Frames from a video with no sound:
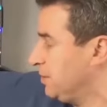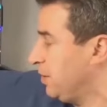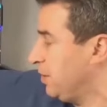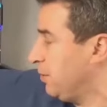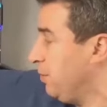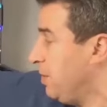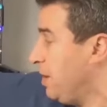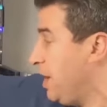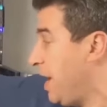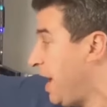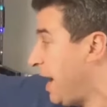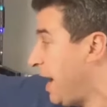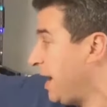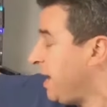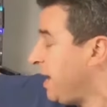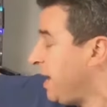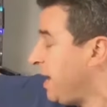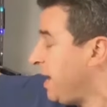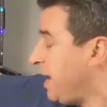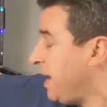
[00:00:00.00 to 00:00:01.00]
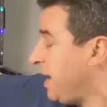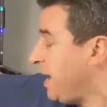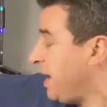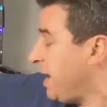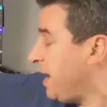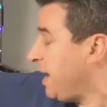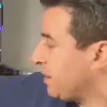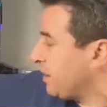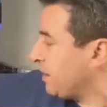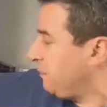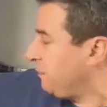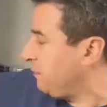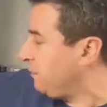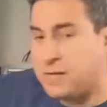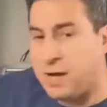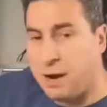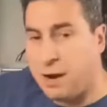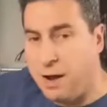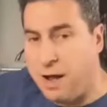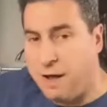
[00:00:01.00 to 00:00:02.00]
So I kind of like the fact that if you
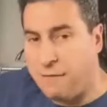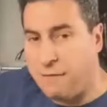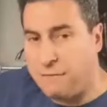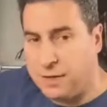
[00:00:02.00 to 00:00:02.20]
start off,